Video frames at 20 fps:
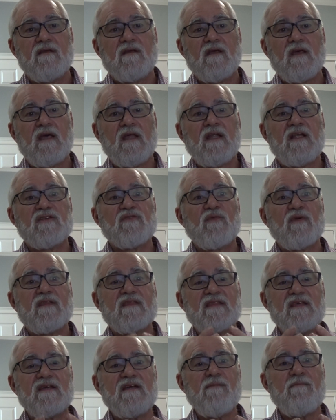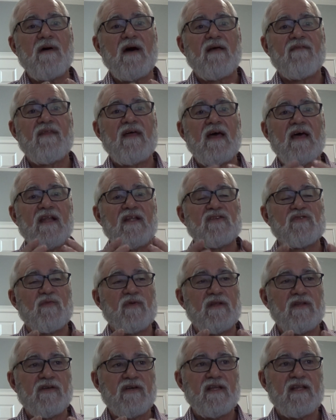And as we think about that, as
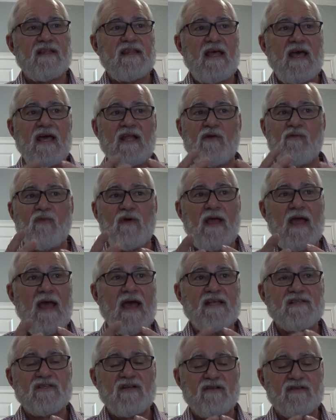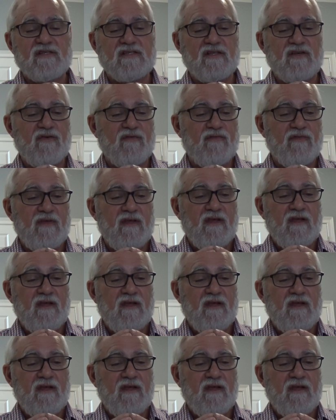we look at that and we ask ourselves,